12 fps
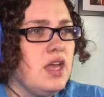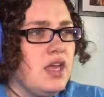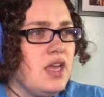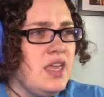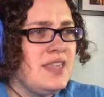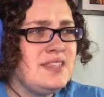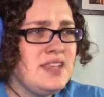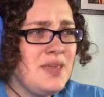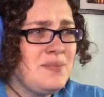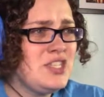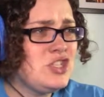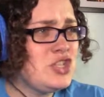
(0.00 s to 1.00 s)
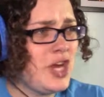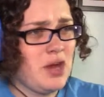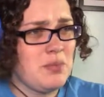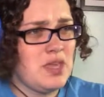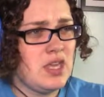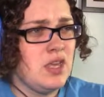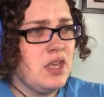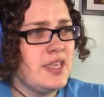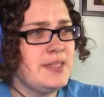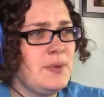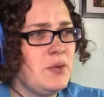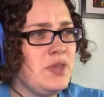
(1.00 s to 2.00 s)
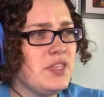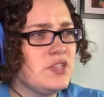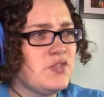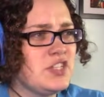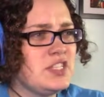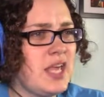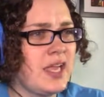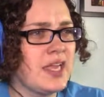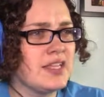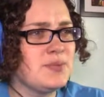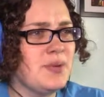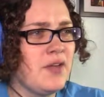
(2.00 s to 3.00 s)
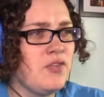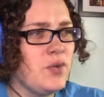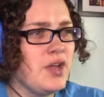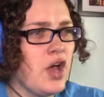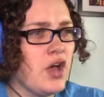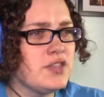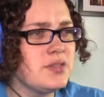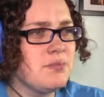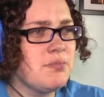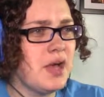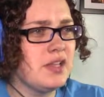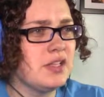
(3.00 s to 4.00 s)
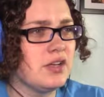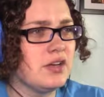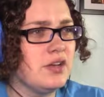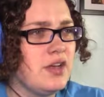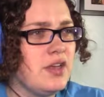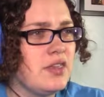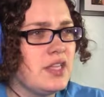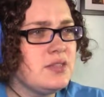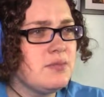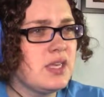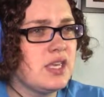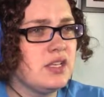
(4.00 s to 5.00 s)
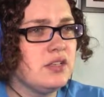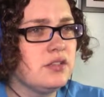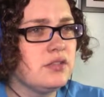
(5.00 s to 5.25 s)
His name is Jeremy. He's been with us for decades, but everyone calls him Butler. That's mean.